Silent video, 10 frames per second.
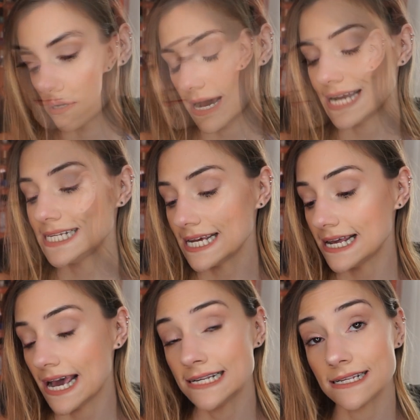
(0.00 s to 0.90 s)
I did
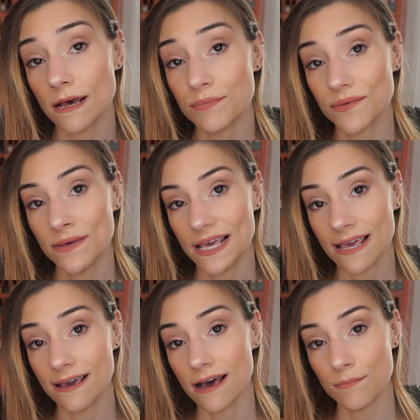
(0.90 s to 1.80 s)
end up
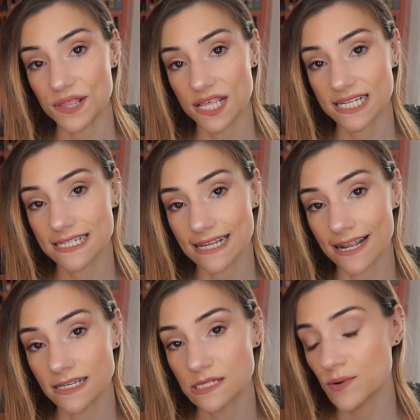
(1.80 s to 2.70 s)
picking up this
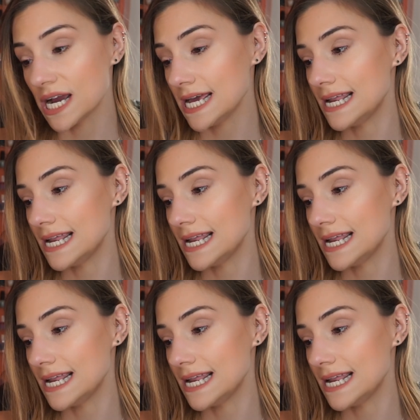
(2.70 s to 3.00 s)
setting spray.